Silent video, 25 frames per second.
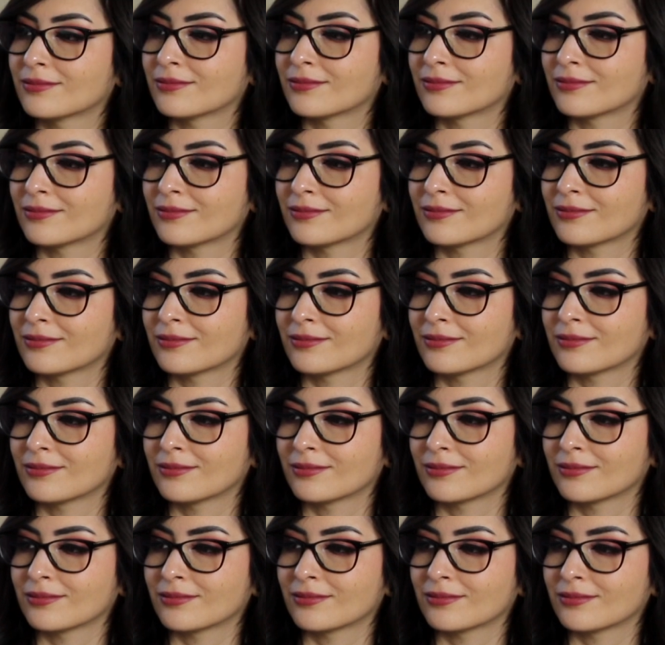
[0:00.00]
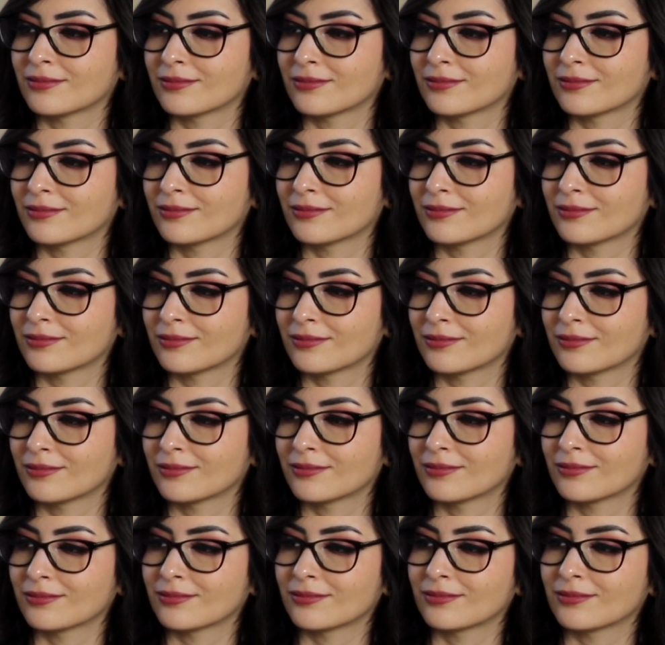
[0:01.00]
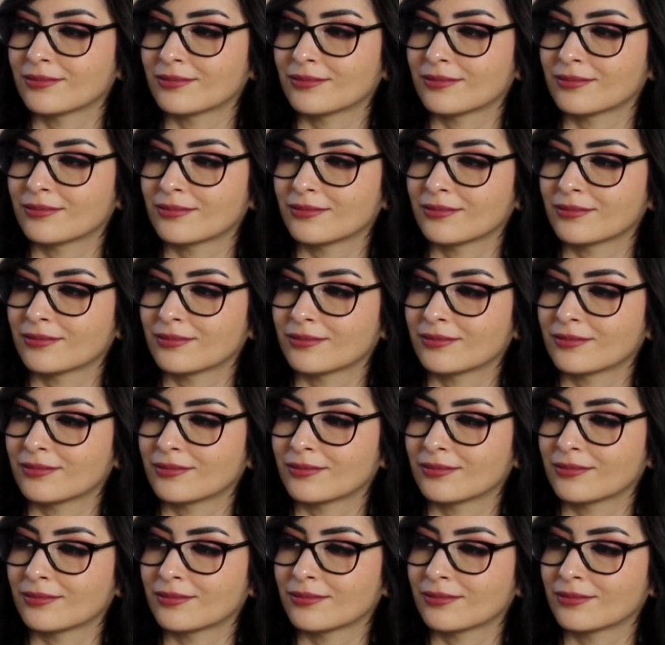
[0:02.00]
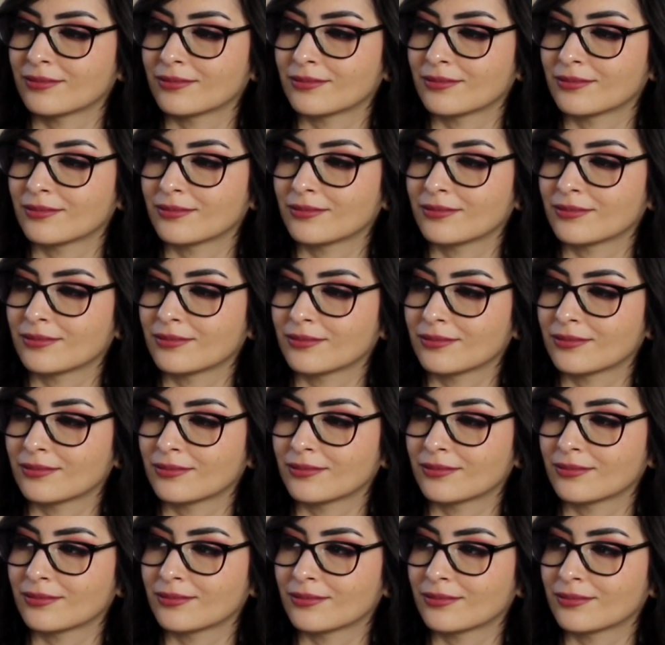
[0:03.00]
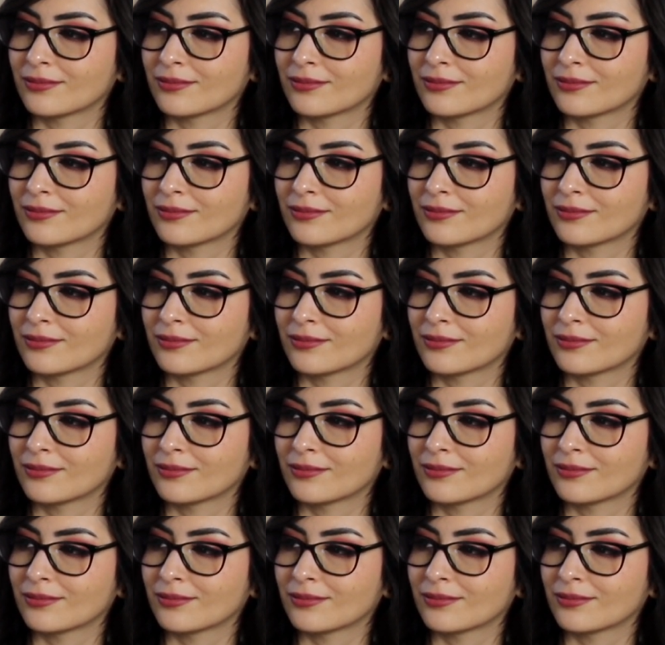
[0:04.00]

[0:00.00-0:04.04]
This person isn't speaking.